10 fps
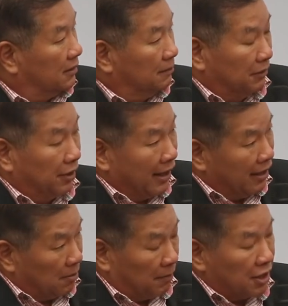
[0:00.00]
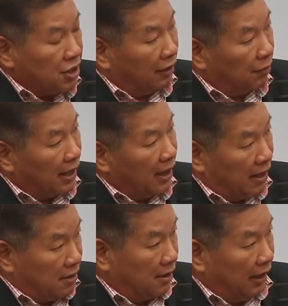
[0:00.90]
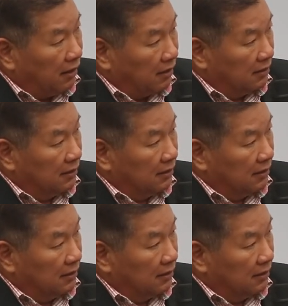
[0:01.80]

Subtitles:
Malaysian ringgit and Sing.